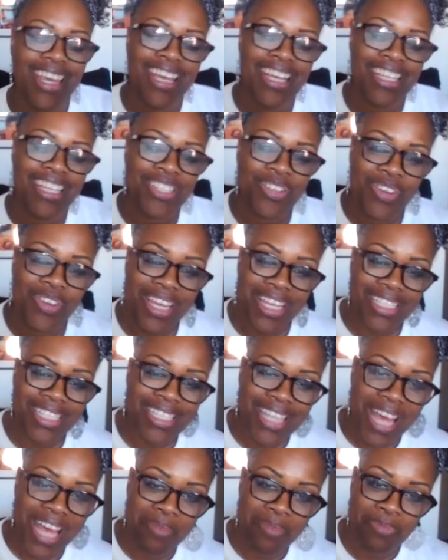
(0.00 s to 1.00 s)
So
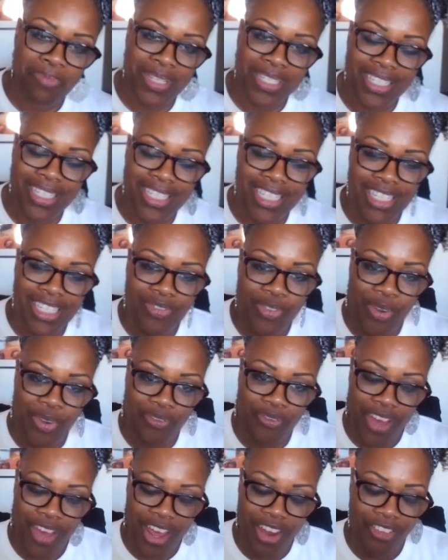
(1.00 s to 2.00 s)
inside businesses for
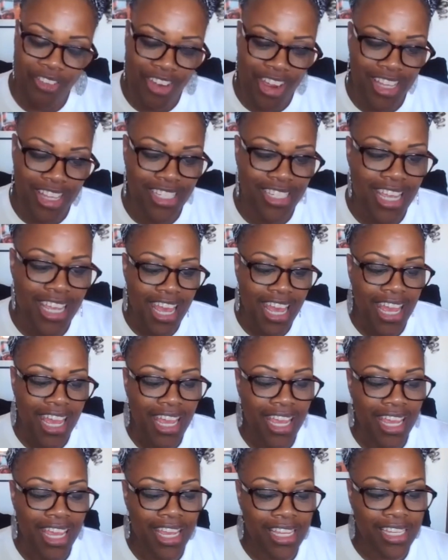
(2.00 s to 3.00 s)
veterans
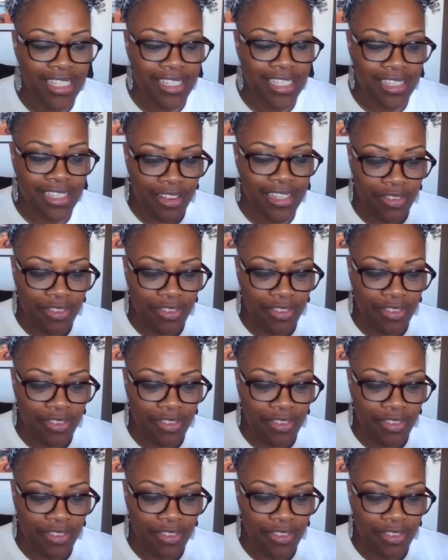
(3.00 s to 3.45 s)
is